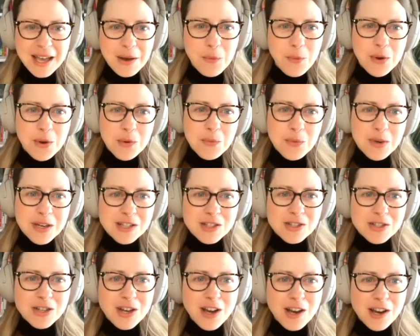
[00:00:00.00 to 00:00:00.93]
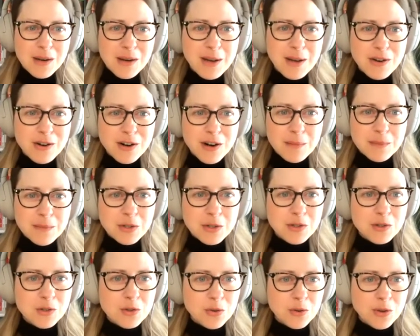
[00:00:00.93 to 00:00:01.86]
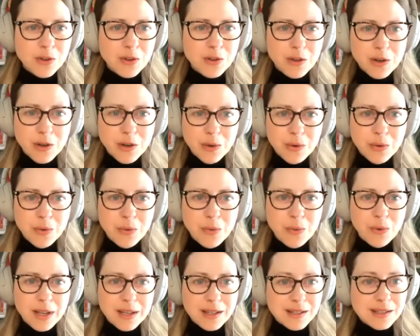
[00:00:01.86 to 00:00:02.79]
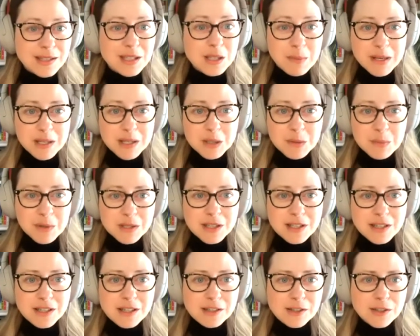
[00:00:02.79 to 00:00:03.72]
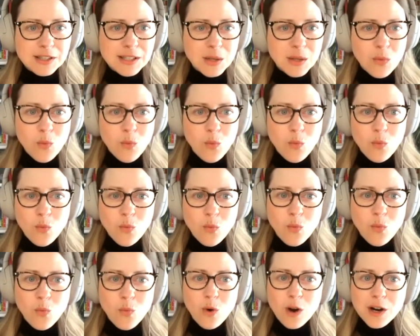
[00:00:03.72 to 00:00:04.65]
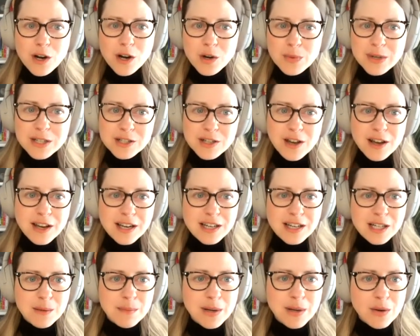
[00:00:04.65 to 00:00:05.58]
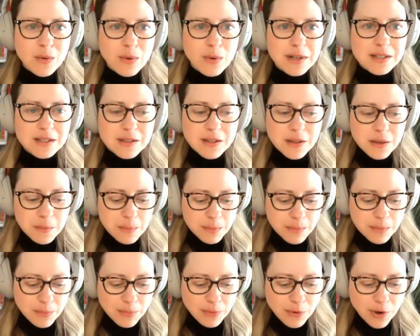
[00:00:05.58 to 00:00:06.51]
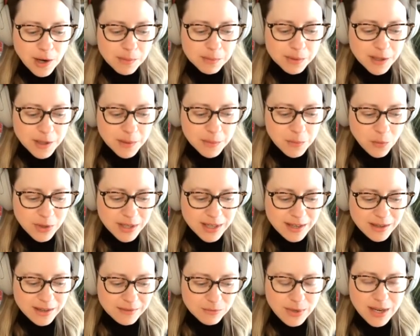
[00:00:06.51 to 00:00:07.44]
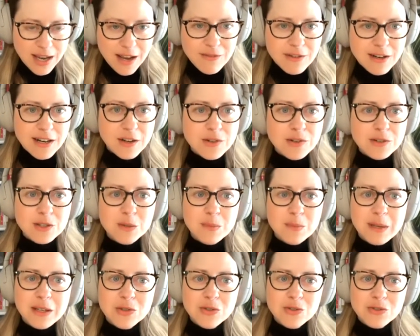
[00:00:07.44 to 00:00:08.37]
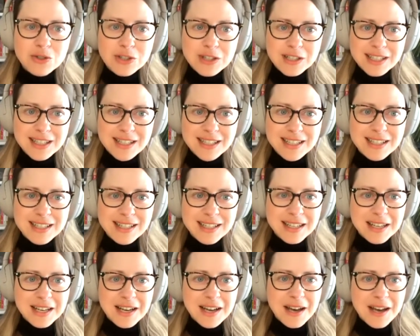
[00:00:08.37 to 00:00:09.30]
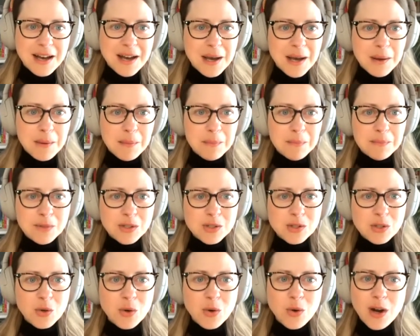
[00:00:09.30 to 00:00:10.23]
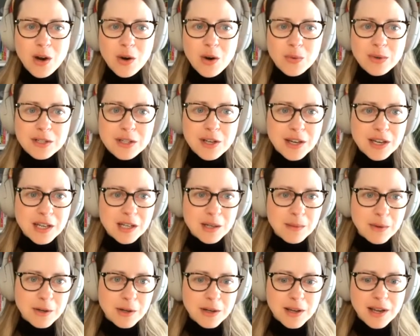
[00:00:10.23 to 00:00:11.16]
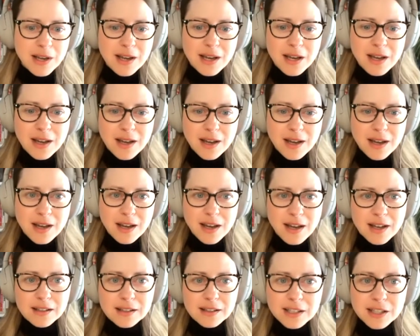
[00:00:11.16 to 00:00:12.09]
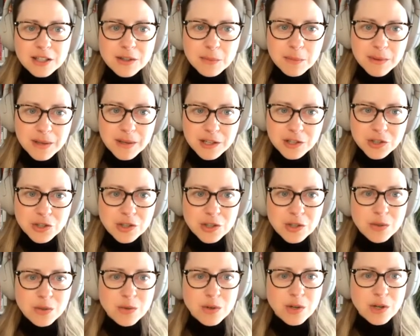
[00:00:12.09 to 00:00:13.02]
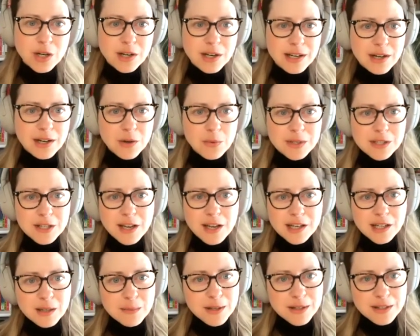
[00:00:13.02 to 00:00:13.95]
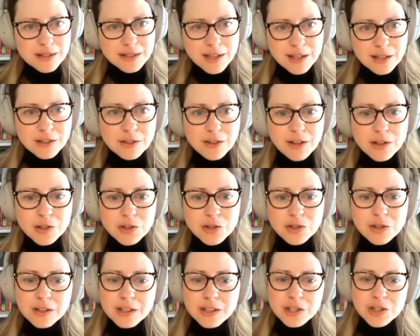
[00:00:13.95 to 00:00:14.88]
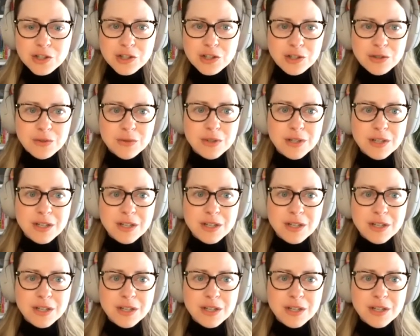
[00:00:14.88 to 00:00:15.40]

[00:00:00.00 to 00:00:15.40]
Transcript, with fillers: When we talk about arms control, though, in space particularly, what are we talking about? What is the problem? We, we have an outer space treaty. Um, so, are we talking about a, a, legal issue or are we talking about a technological issue?